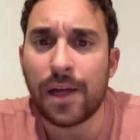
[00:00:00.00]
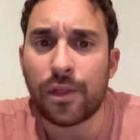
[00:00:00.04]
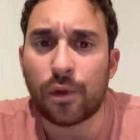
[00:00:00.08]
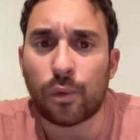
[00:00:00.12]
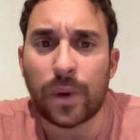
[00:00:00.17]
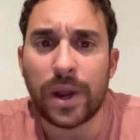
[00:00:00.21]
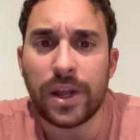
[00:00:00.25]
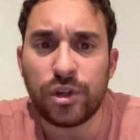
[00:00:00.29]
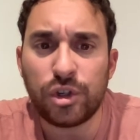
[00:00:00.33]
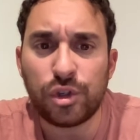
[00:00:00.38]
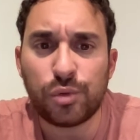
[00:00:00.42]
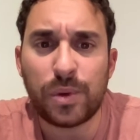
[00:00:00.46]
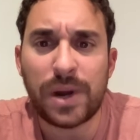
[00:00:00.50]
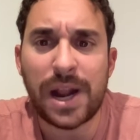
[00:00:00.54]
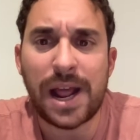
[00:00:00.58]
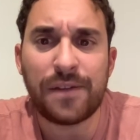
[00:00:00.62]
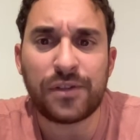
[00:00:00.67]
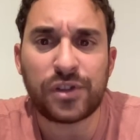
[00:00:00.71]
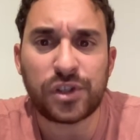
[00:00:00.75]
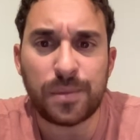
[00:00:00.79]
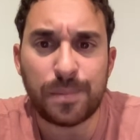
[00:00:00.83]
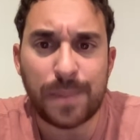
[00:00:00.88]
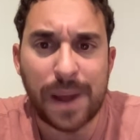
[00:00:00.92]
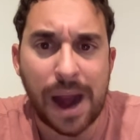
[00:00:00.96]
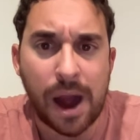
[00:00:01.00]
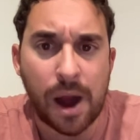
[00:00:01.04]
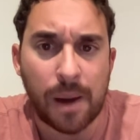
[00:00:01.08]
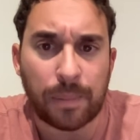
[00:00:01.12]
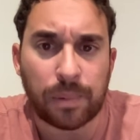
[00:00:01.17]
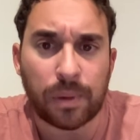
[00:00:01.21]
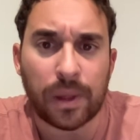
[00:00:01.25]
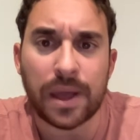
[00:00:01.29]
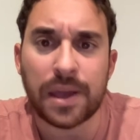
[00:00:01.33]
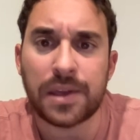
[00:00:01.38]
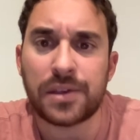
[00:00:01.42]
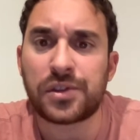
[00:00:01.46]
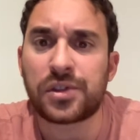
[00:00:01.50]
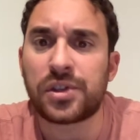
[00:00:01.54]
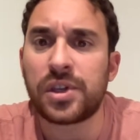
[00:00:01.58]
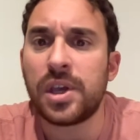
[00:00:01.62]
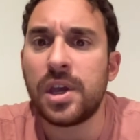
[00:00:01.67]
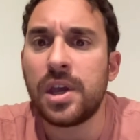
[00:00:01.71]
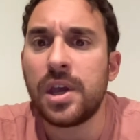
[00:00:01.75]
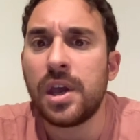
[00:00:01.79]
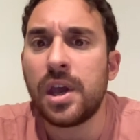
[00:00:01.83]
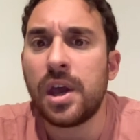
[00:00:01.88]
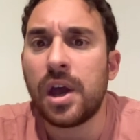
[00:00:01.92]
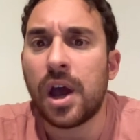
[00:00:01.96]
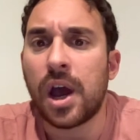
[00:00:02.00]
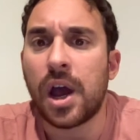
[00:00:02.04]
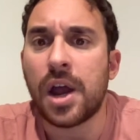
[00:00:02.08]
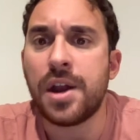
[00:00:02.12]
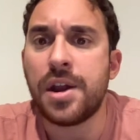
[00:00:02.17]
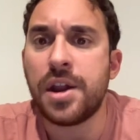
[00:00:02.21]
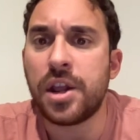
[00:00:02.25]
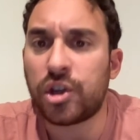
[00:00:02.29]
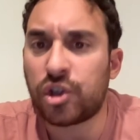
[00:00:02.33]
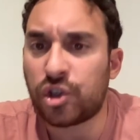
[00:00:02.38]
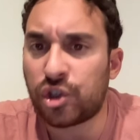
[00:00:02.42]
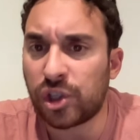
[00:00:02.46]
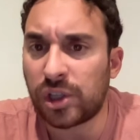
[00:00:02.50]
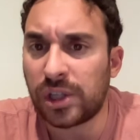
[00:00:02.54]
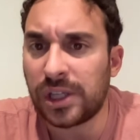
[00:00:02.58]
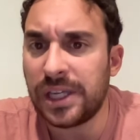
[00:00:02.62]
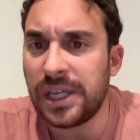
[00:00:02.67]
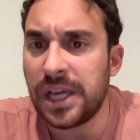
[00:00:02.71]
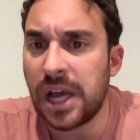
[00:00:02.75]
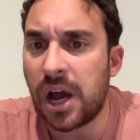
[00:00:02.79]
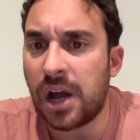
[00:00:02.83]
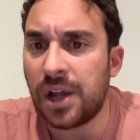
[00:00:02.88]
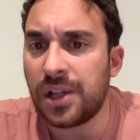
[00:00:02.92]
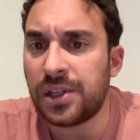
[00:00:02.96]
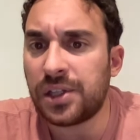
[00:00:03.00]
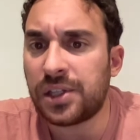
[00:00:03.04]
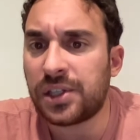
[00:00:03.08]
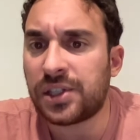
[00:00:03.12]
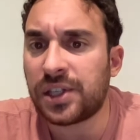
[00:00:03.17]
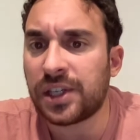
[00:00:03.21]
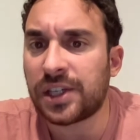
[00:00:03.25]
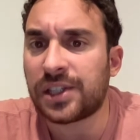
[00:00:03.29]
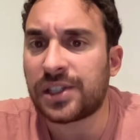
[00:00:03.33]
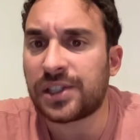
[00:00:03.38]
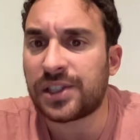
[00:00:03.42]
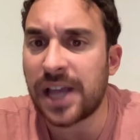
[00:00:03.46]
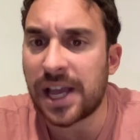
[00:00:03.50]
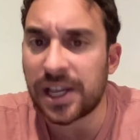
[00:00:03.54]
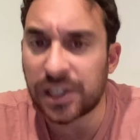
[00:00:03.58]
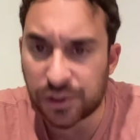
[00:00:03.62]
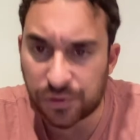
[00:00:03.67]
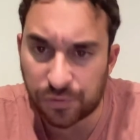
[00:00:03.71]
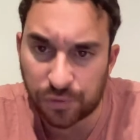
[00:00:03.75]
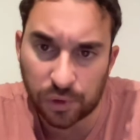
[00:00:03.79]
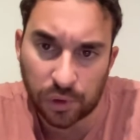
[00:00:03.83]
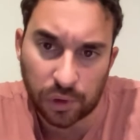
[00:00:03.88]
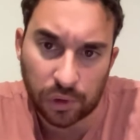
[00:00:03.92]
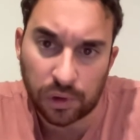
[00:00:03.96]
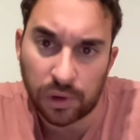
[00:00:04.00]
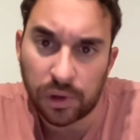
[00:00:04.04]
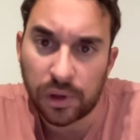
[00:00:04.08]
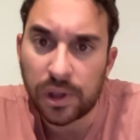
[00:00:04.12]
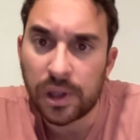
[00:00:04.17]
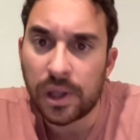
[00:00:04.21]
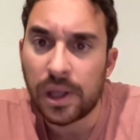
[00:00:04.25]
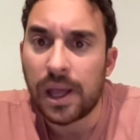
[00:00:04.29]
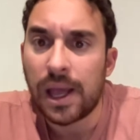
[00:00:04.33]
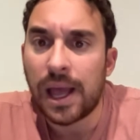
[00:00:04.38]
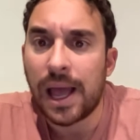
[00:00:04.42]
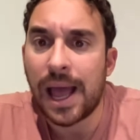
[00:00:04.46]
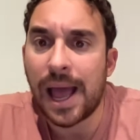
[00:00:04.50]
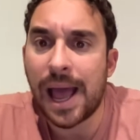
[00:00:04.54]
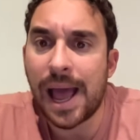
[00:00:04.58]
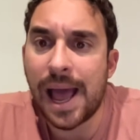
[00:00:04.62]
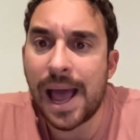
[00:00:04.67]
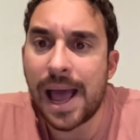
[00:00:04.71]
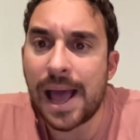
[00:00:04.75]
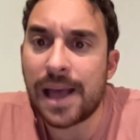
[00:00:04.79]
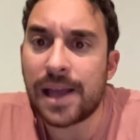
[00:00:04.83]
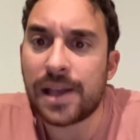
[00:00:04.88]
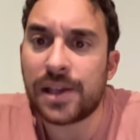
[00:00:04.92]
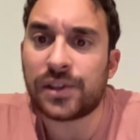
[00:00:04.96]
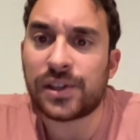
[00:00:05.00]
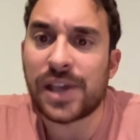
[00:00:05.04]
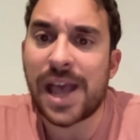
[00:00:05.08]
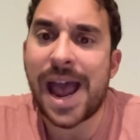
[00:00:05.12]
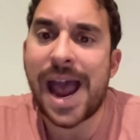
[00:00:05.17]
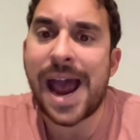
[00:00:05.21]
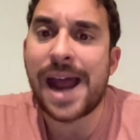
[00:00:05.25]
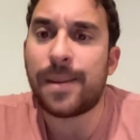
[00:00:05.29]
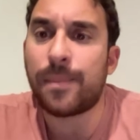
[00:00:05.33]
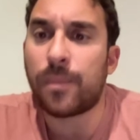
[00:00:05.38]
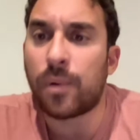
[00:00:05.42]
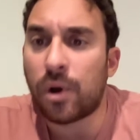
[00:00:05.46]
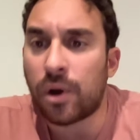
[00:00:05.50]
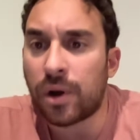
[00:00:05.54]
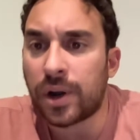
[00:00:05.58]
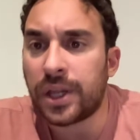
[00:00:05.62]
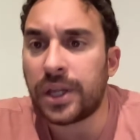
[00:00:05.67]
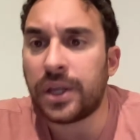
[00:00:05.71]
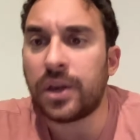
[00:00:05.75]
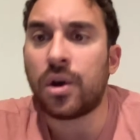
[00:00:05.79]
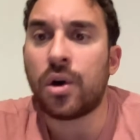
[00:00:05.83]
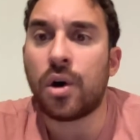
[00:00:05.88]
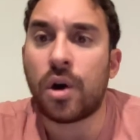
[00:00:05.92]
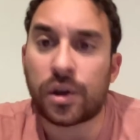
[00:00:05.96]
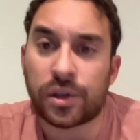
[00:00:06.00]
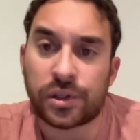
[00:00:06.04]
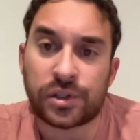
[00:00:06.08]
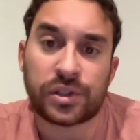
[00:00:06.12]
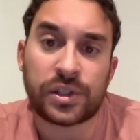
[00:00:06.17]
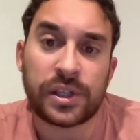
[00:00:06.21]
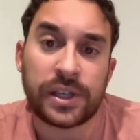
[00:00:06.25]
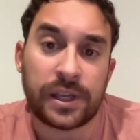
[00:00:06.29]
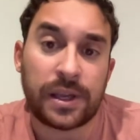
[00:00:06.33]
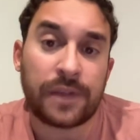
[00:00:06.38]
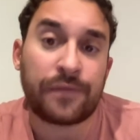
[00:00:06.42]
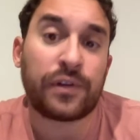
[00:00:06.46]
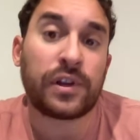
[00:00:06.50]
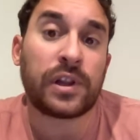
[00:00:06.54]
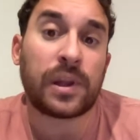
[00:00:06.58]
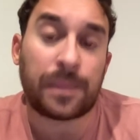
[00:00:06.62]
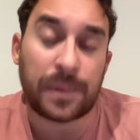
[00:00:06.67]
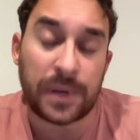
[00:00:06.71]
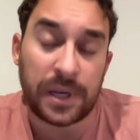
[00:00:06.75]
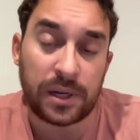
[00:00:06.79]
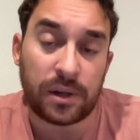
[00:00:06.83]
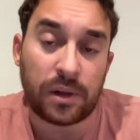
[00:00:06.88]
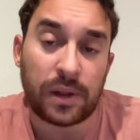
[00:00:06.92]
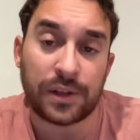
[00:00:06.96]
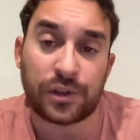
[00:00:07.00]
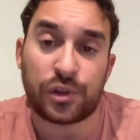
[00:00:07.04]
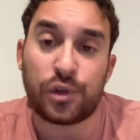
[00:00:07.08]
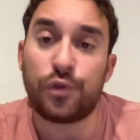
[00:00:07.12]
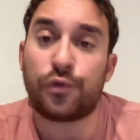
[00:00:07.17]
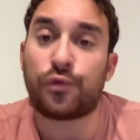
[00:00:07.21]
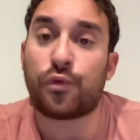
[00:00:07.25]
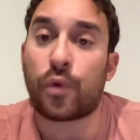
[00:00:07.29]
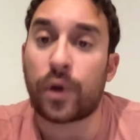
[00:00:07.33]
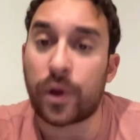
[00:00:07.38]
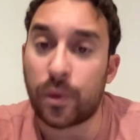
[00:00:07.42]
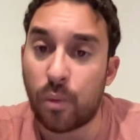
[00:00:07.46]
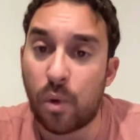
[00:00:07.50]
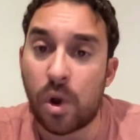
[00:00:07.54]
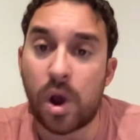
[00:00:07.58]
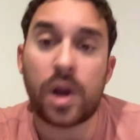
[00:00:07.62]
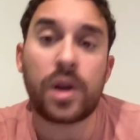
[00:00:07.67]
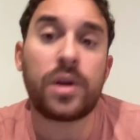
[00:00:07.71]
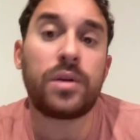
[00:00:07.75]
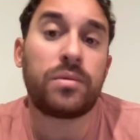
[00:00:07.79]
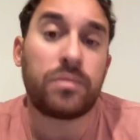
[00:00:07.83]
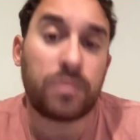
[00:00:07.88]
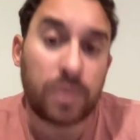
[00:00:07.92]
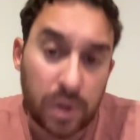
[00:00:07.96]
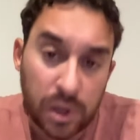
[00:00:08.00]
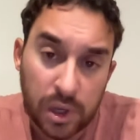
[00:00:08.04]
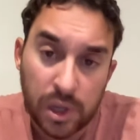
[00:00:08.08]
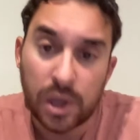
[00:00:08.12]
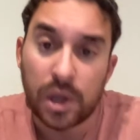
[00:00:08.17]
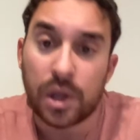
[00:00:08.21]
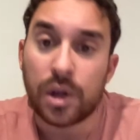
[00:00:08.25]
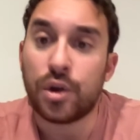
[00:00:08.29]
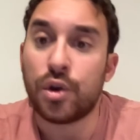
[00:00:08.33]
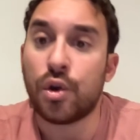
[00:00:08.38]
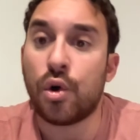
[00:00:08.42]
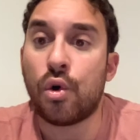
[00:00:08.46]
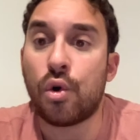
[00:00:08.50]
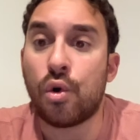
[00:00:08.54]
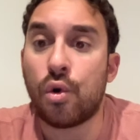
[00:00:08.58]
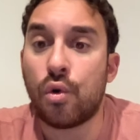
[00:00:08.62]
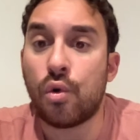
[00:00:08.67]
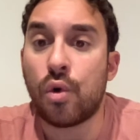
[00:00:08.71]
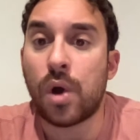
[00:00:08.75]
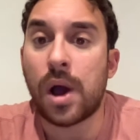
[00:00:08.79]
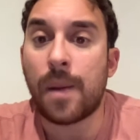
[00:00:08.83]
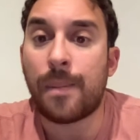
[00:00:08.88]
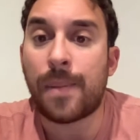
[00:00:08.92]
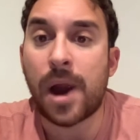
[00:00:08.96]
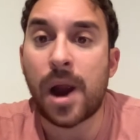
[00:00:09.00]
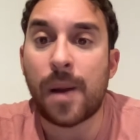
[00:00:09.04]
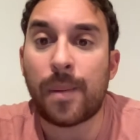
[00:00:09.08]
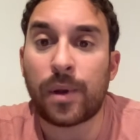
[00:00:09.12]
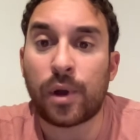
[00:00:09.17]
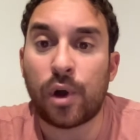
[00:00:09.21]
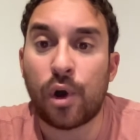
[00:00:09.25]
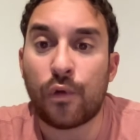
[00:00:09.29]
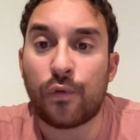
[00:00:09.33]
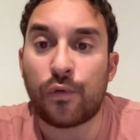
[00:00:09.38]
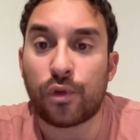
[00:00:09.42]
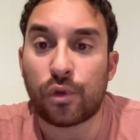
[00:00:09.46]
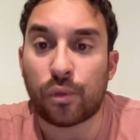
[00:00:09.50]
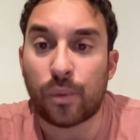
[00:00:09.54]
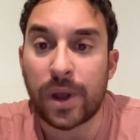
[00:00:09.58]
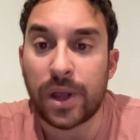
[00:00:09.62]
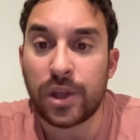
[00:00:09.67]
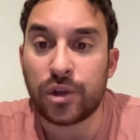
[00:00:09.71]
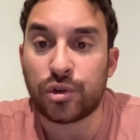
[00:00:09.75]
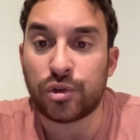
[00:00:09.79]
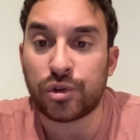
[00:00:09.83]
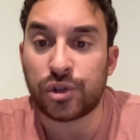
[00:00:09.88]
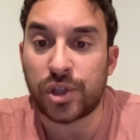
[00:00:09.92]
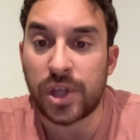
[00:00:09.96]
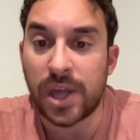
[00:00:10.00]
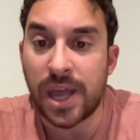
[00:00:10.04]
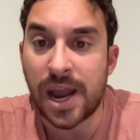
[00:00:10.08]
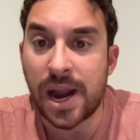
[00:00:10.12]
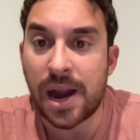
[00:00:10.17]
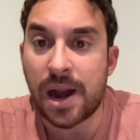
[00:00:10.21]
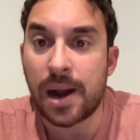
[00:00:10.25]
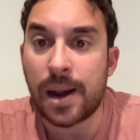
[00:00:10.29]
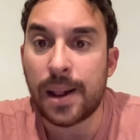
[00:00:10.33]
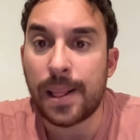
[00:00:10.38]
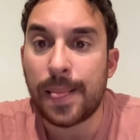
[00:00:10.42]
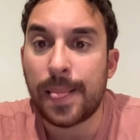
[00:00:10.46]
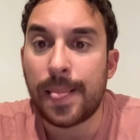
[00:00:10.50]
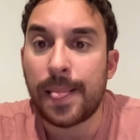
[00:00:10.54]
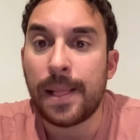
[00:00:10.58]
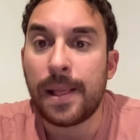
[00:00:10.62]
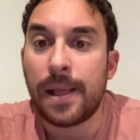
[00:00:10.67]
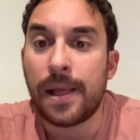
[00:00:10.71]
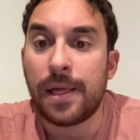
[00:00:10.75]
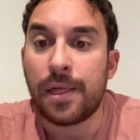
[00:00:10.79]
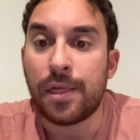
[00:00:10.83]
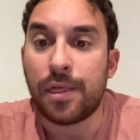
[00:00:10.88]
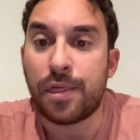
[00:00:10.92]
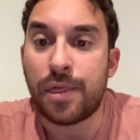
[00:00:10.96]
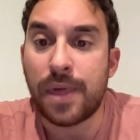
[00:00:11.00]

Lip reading: The Rangers would have some power plays. Initially unsuccessful, as Adam Ernie hooks Filip Hedl at 2:41. No power play goal for the Rangers there.